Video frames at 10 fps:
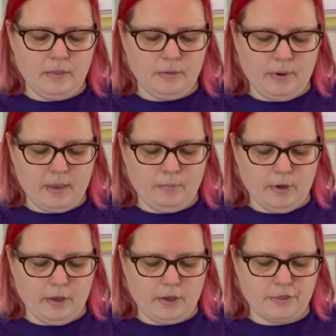The way it
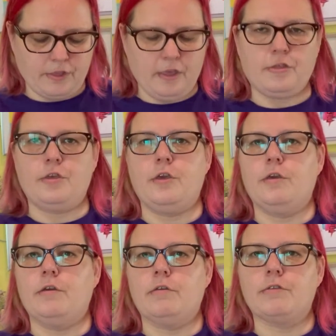works is
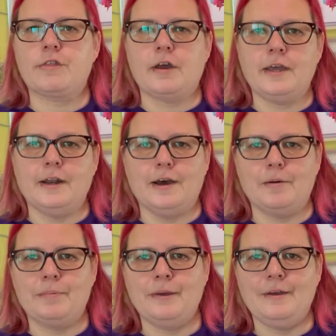you sign up,